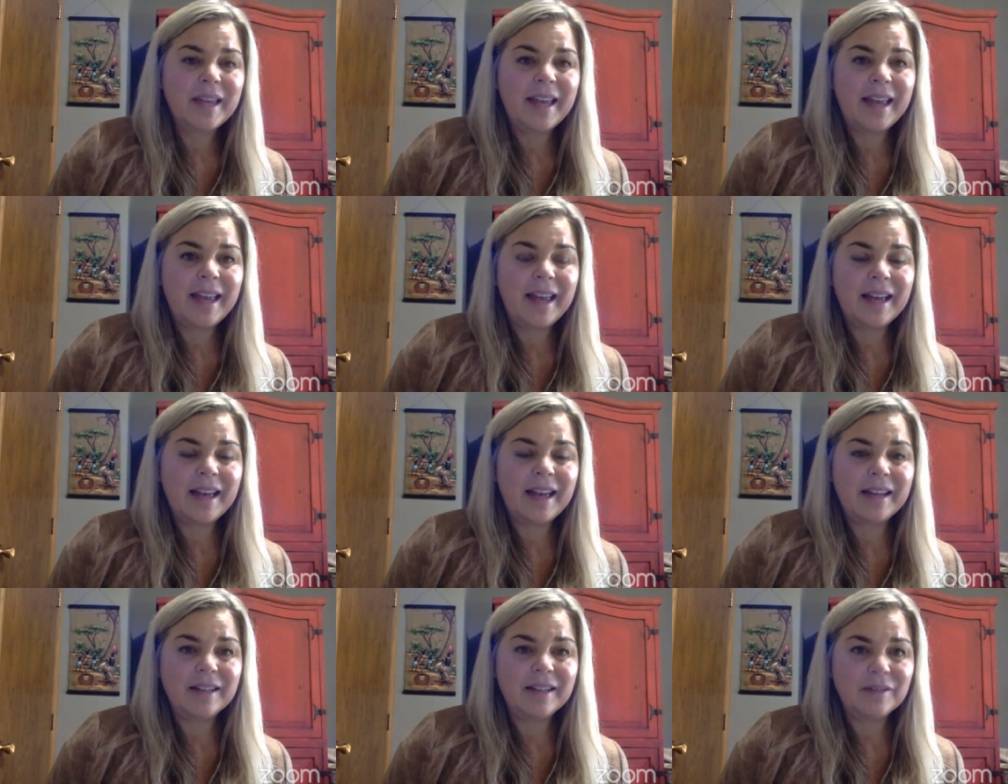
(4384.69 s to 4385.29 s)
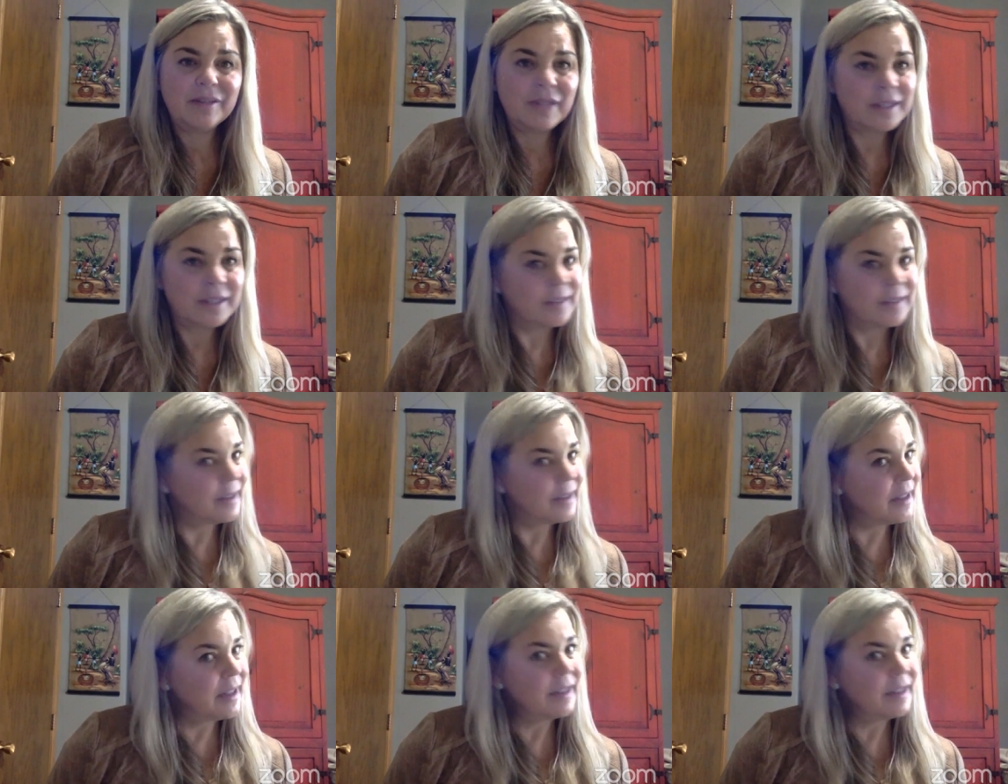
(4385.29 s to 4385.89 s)
And it's
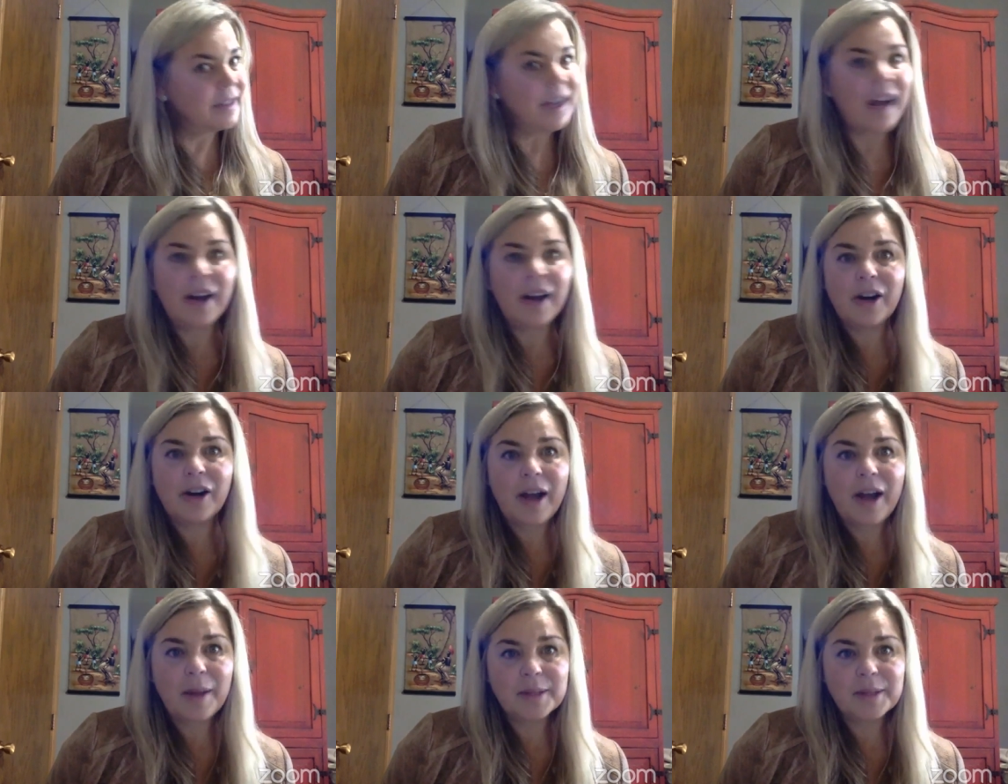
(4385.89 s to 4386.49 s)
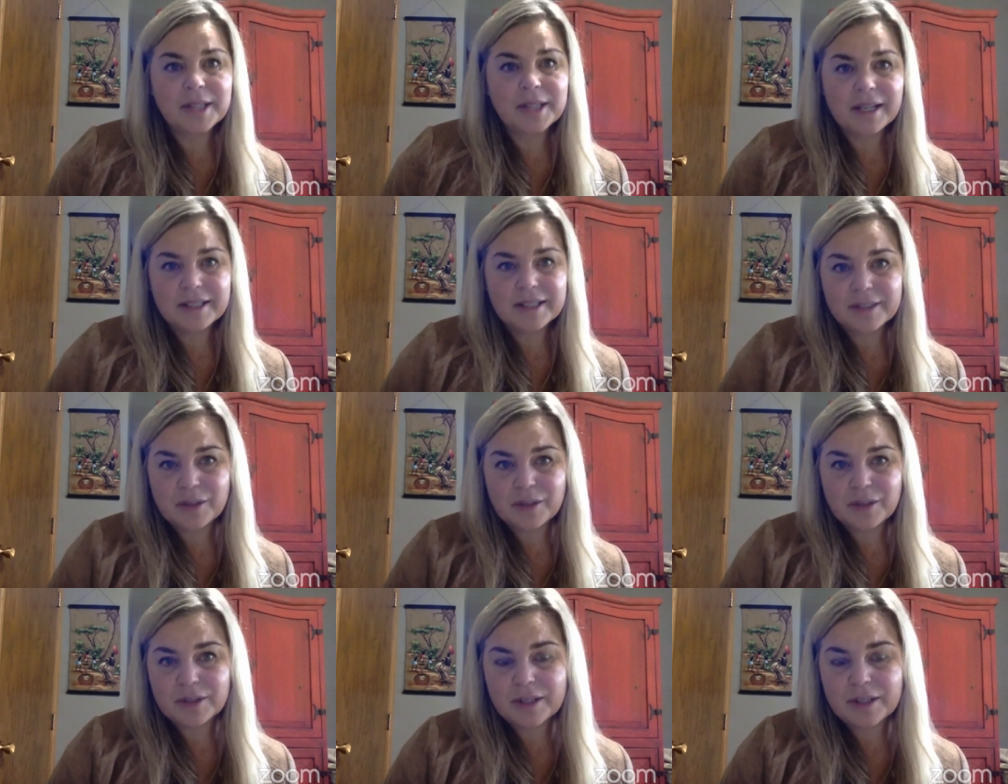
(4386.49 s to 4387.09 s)
the entire Amazon
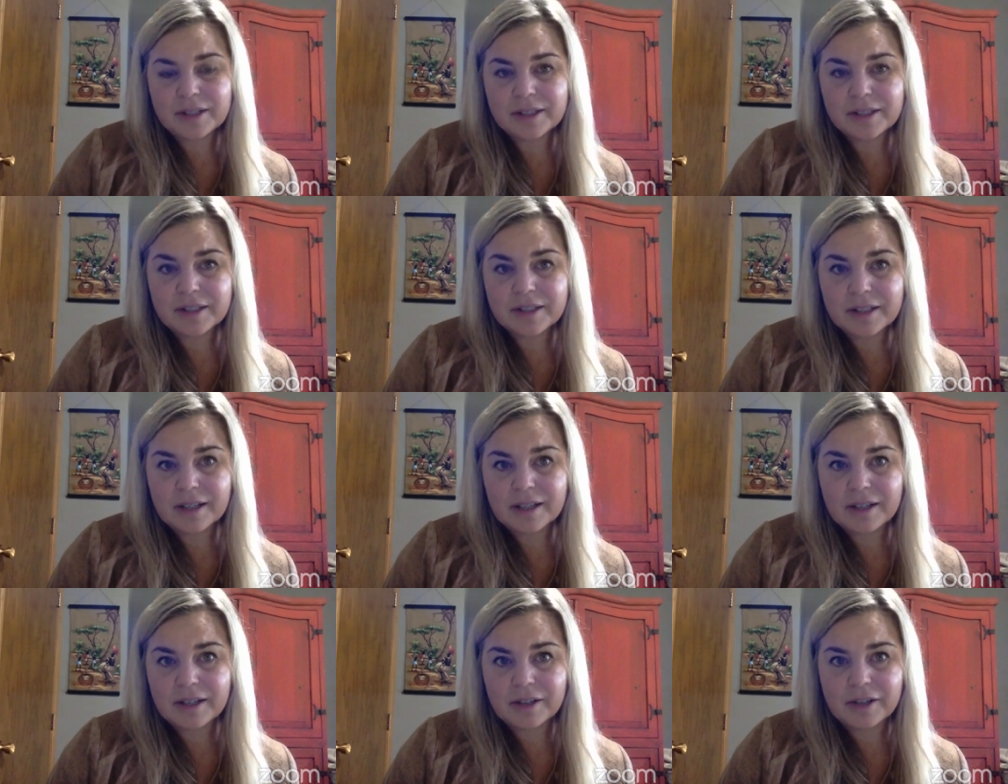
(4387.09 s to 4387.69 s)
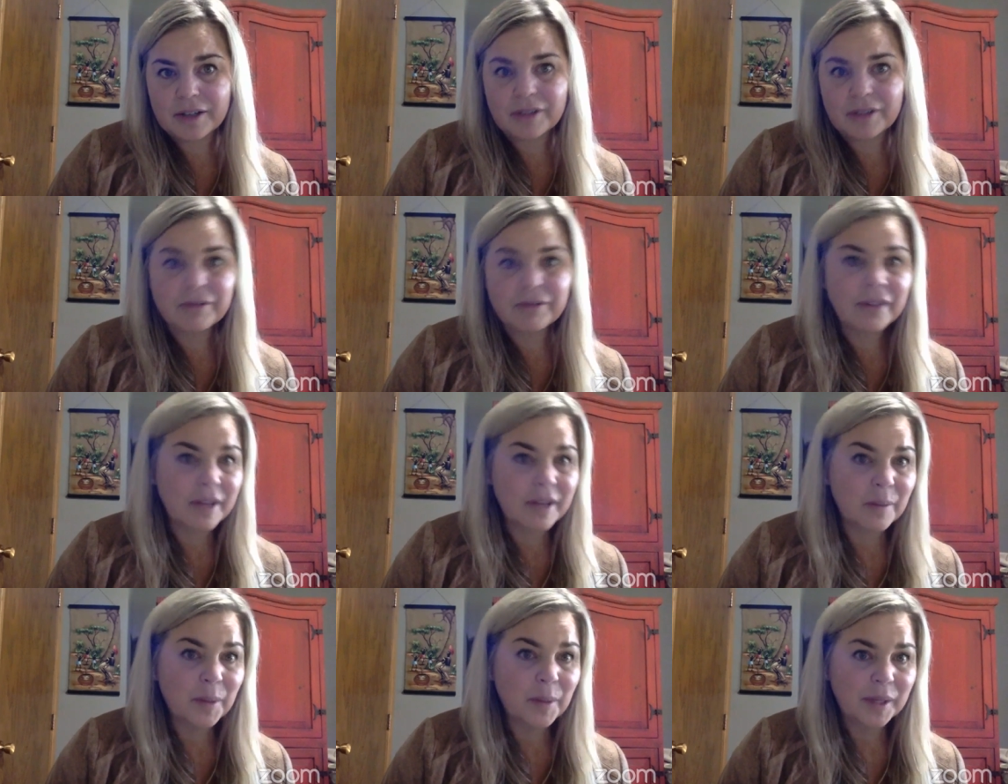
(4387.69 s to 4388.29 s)
associates or
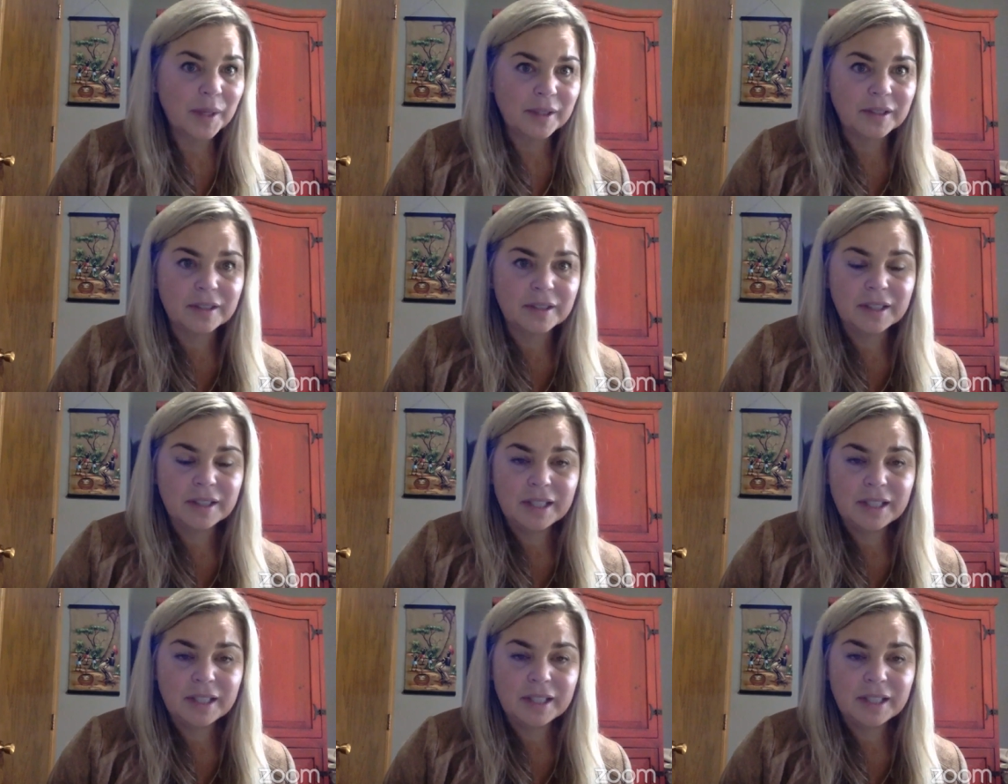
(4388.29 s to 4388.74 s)
affiliate model.